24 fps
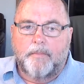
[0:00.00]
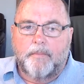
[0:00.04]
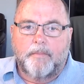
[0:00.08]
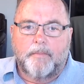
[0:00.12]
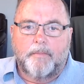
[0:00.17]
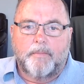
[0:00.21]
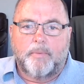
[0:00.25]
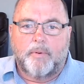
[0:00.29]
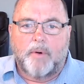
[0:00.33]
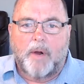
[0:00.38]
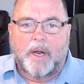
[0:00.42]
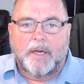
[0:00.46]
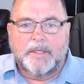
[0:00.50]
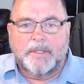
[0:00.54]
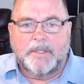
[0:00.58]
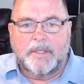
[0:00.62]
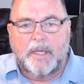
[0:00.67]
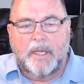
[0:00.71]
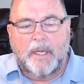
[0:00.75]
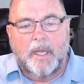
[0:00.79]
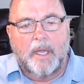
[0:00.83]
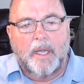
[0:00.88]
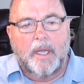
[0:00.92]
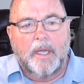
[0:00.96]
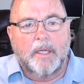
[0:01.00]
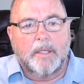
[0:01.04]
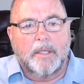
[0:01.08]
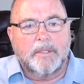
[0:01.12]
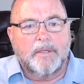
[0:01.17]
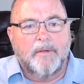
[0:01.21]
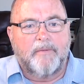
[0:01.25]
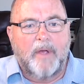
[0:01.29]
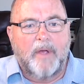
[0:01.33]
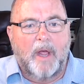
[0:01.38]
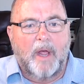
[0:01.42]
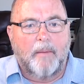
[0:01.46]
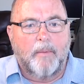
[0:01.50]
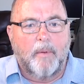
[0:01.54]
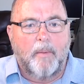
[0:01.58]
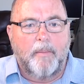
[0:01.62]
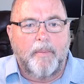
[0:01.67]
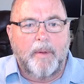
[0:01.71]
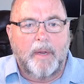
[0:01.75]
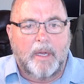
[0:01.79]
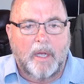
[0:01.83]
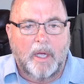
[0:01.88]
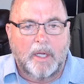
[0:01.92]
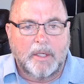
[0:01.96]
pricing is available
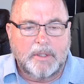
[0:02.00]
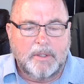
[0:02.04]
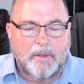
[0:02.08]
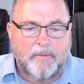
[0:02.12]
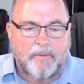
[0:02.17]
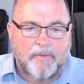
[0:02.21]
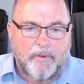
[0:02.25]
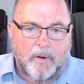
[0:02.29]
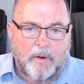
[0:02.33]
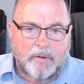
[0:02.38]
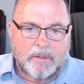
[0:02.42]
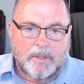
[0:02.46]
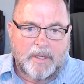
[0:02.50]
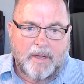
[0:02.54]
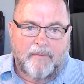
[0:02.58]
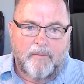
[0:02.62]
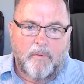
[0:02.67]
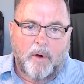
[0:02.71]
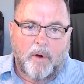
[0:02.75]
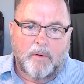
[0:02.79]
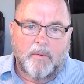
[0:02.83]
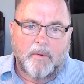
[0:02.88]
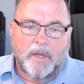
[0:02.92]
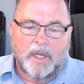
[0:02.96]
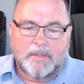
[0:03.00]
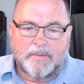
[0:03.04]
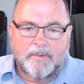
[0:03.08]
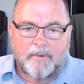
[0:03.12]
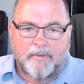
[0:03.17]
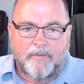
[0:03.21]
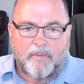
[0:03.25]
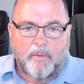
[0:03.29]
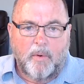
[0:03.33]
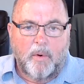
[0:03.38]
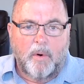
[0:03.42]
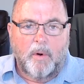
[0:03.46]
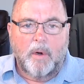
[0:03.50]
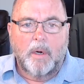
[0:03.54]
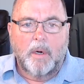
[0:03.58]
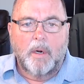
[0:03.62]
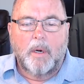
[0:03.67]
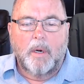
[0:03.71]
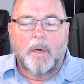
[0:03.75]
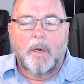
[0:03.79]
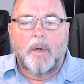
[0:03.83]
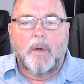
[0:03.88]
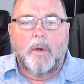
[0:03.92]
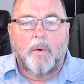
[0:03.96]
because you folks have worked with us before
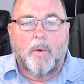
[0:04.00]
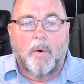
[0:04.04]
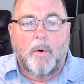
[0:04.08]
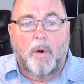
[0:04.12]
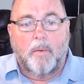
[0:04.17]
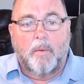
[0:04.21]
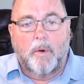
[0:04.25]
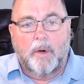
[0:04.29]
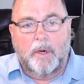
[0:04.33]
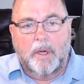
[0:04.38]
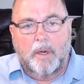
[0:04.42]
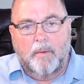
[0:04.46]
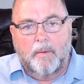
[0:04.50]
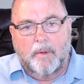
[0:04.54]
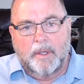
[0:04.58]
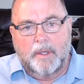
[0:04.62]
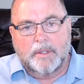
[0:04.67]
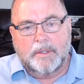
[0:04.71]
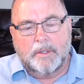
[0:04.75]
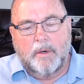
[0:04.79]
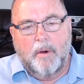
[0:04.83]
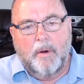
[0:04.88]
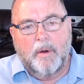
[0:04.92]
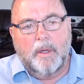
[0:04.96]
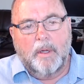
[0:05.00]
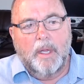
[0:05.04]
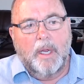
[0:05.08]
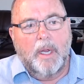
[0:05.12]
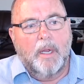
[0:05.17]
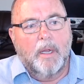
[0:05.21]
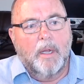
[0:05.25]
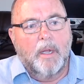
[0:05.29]
or are working with us currently.